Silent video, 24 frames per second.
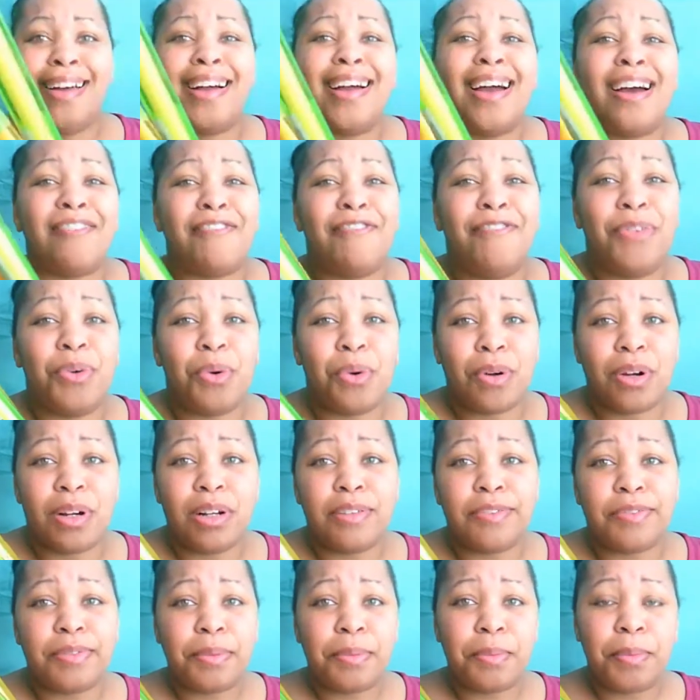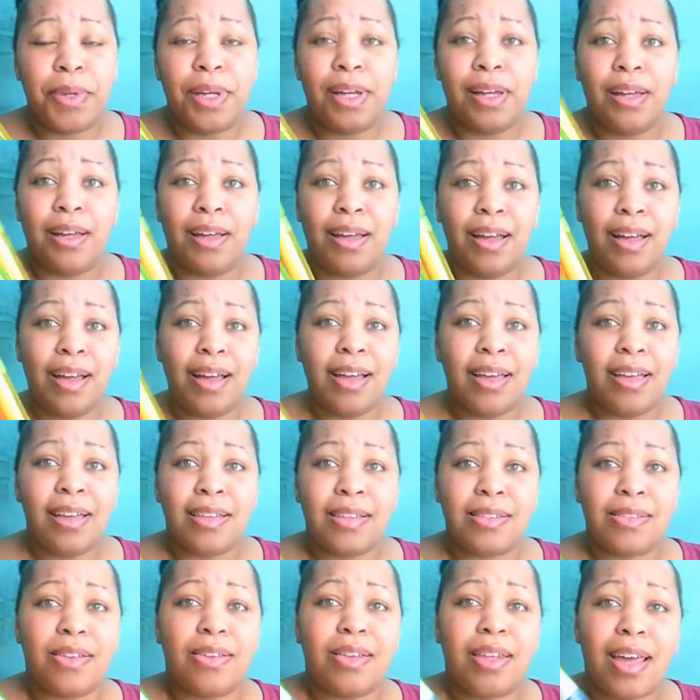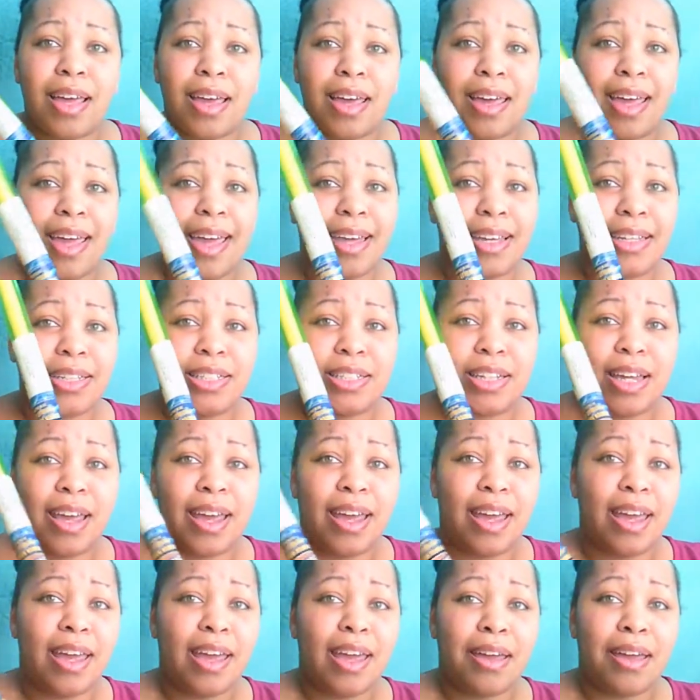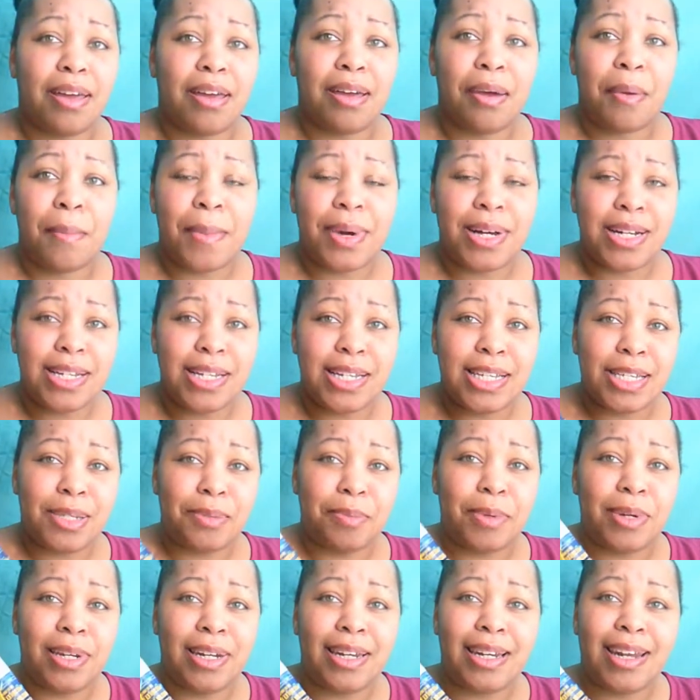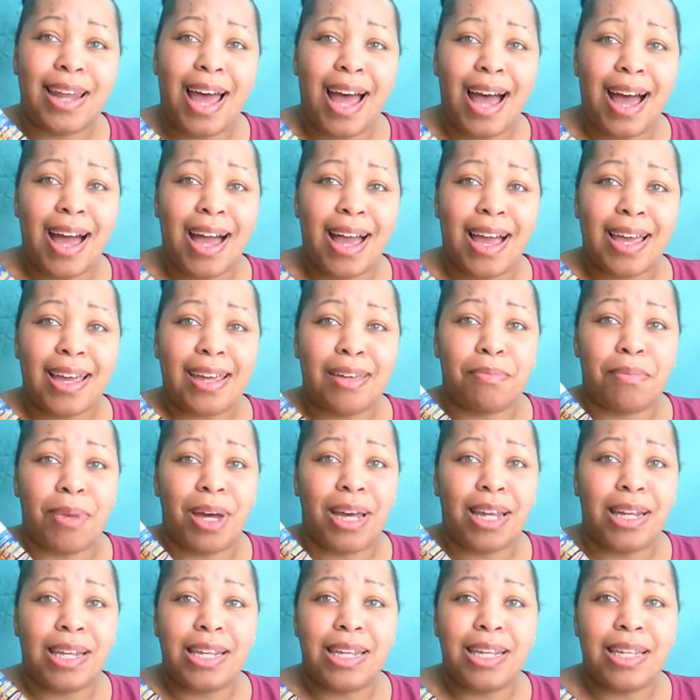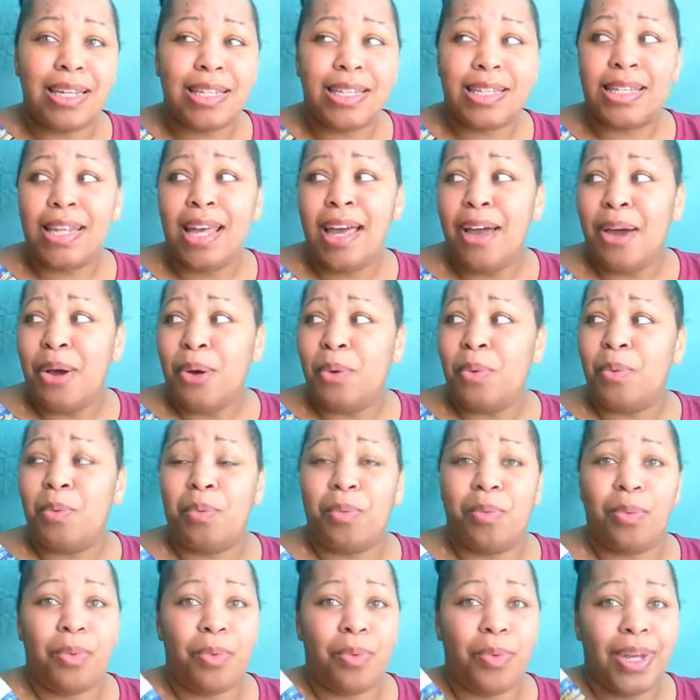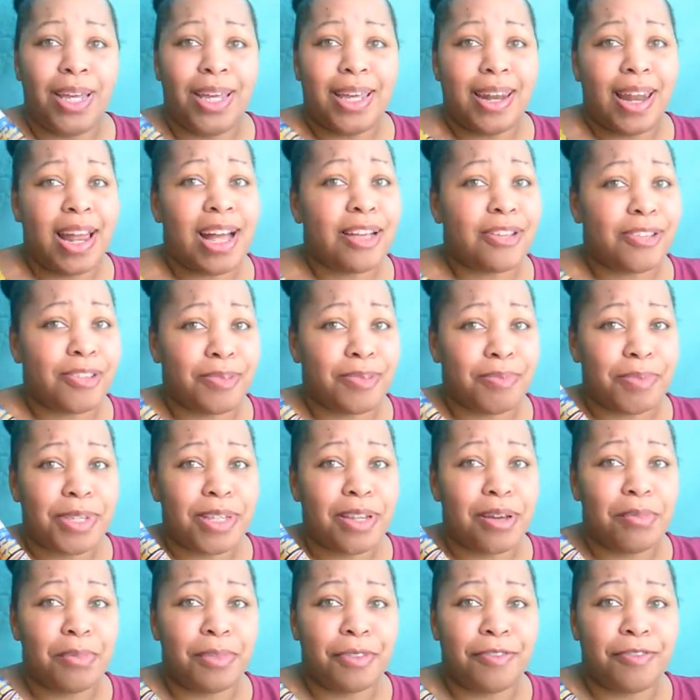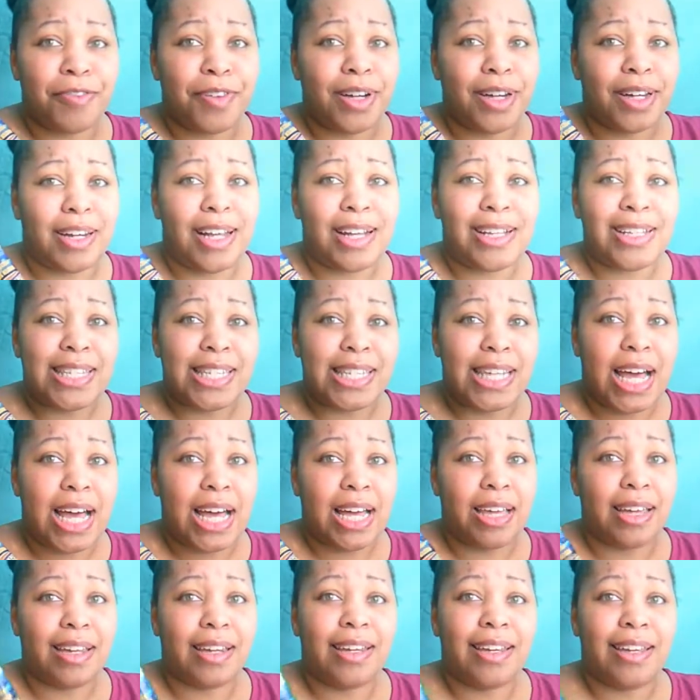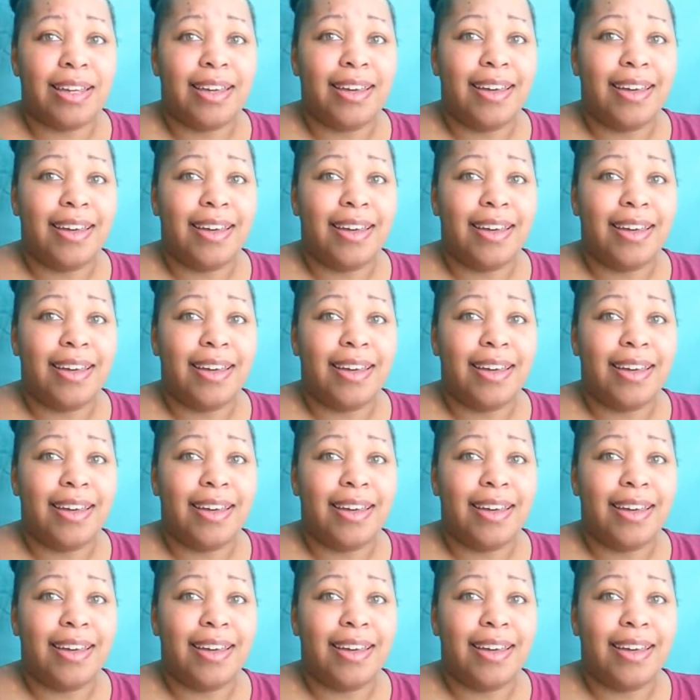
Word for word: got 4 of them. so that AJ, my husband, and I and my niece, we can have some summer fun outside.